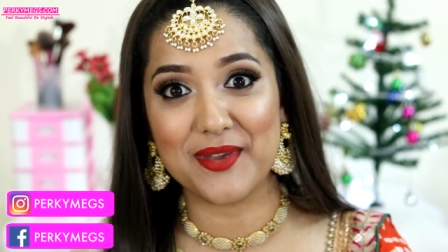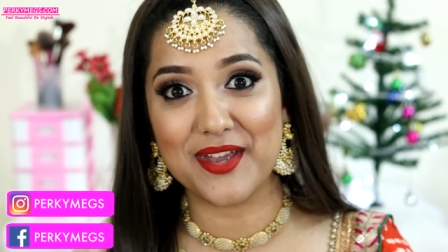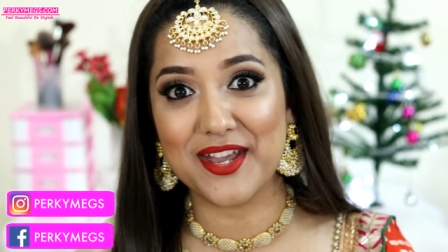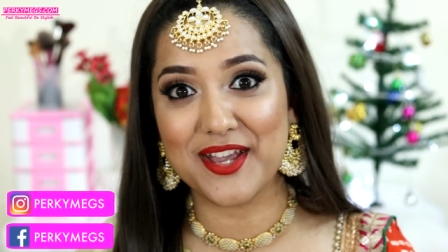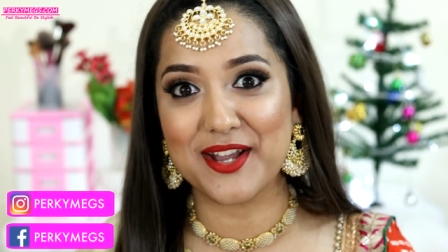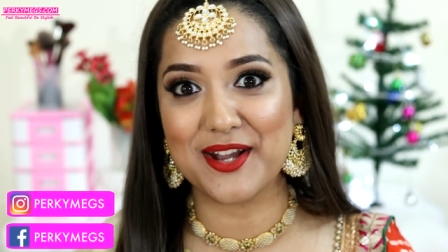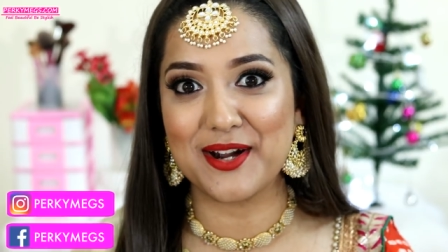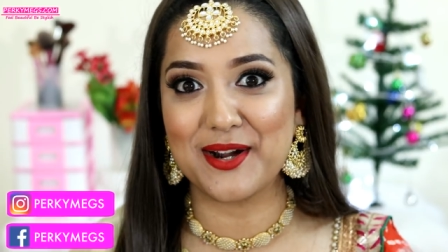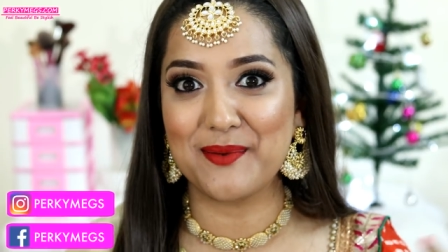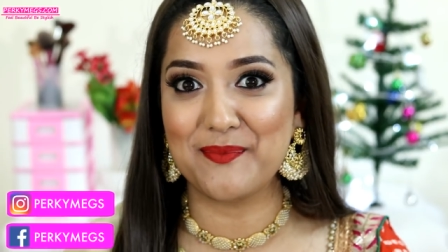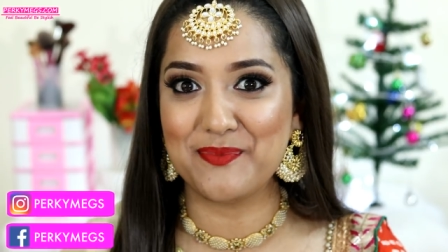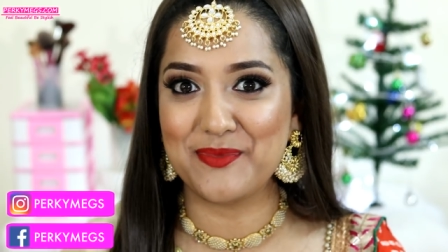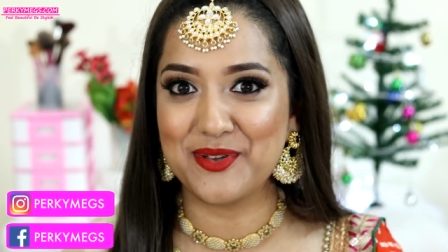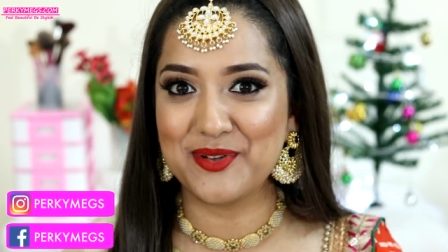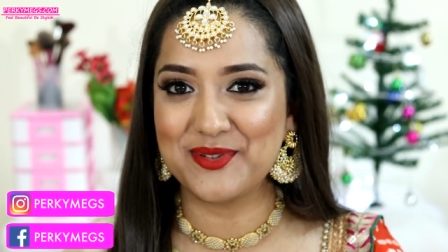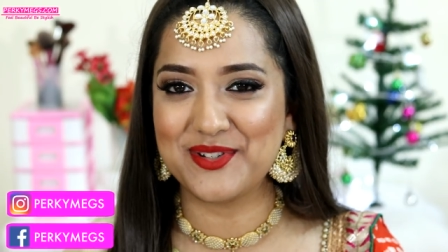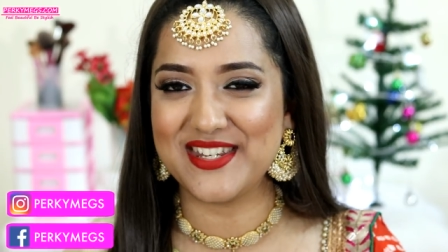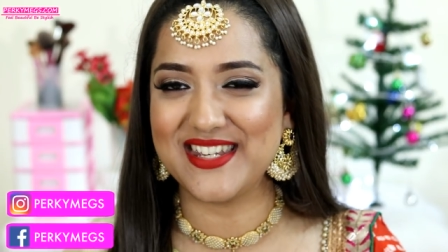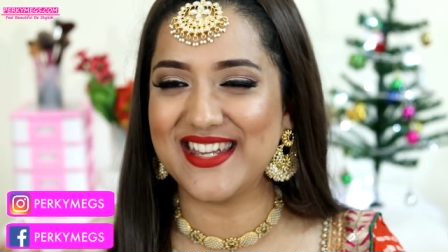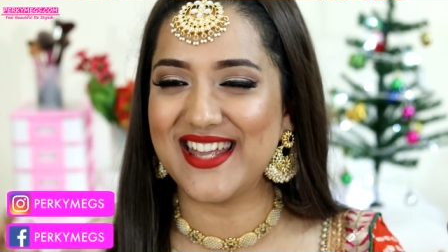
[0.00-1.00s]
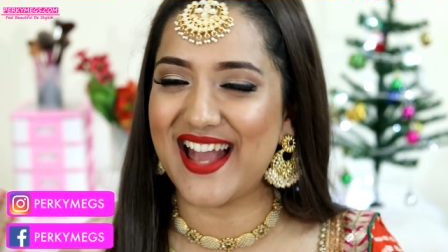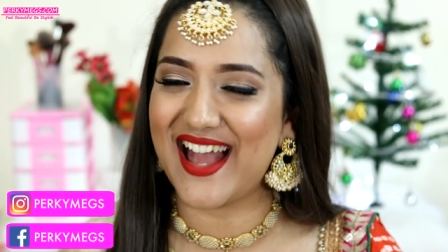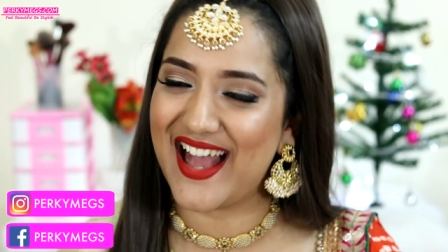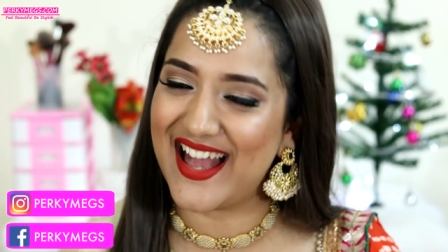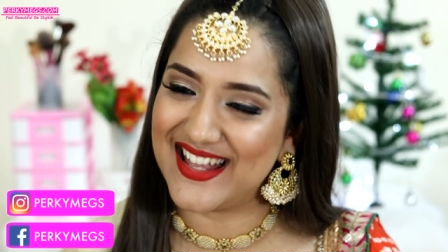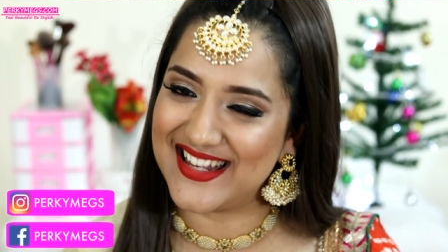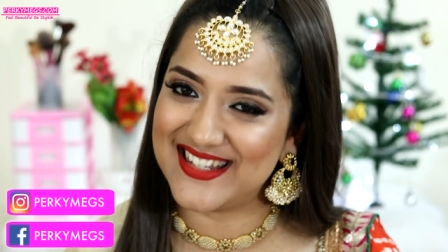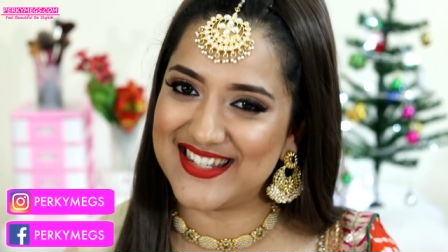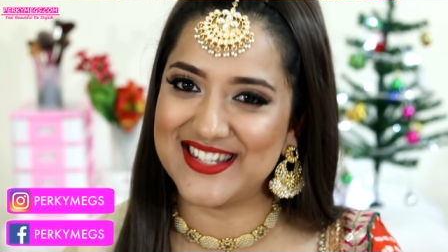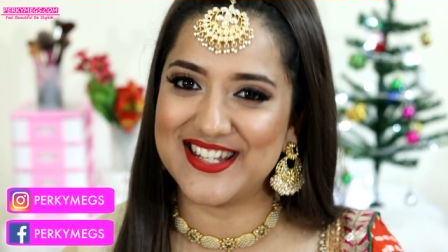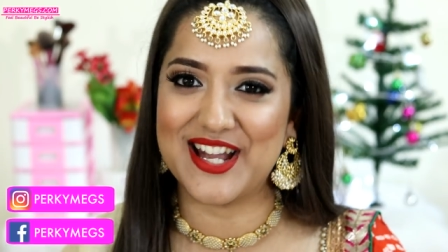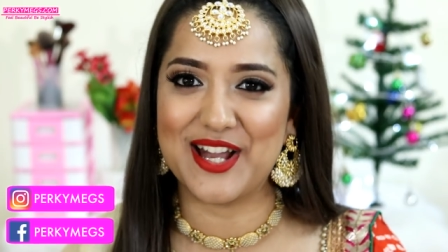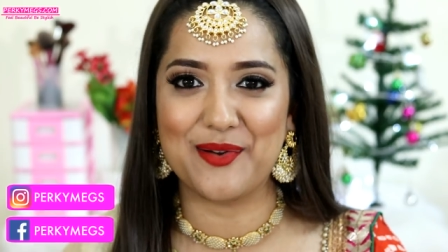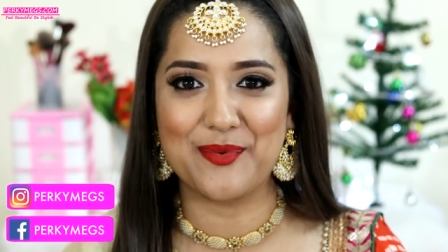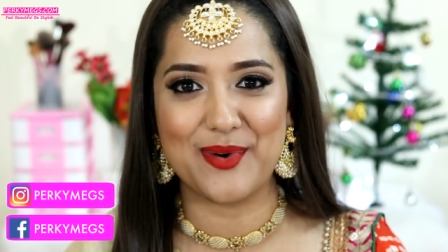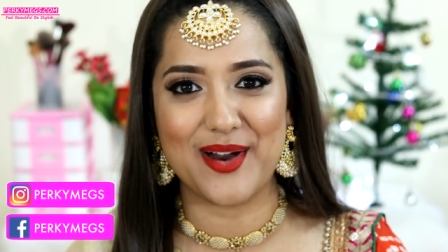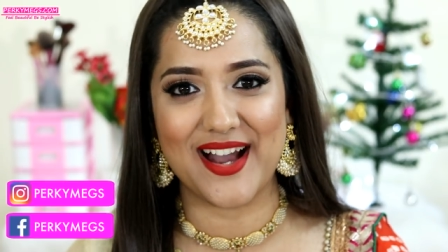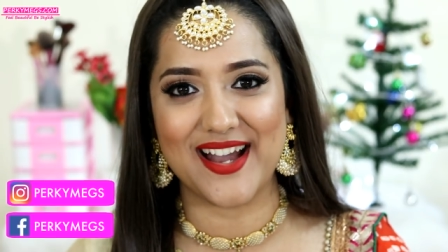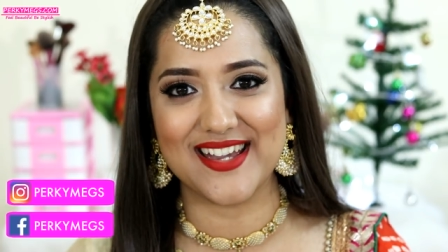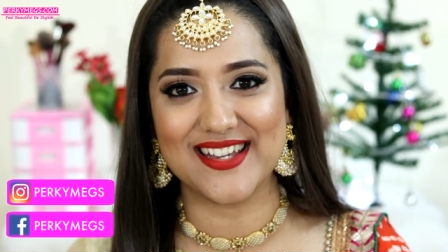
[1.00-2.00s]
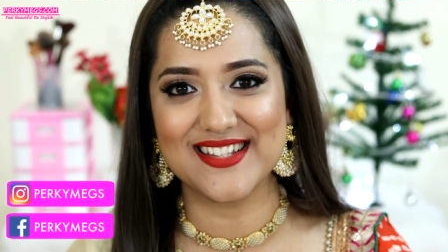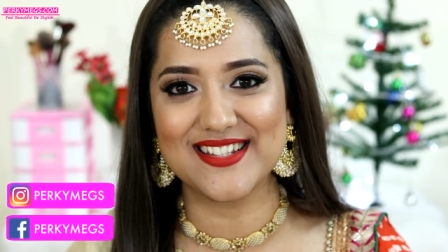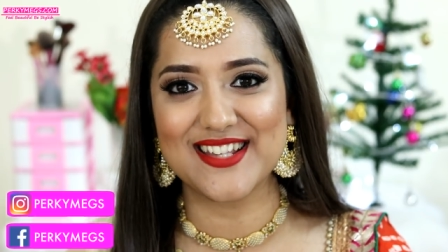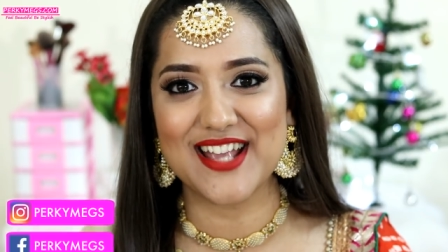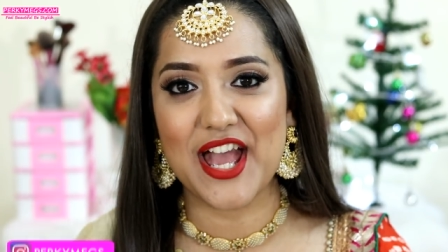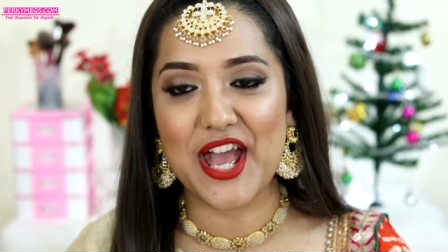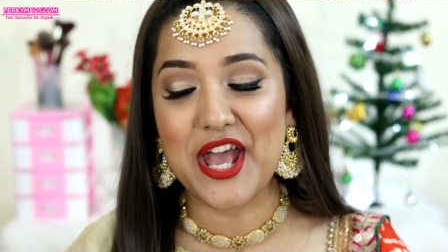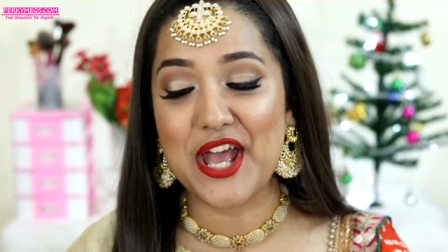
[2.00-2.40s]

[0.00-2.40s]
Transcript: makeup, beauty and DIYs.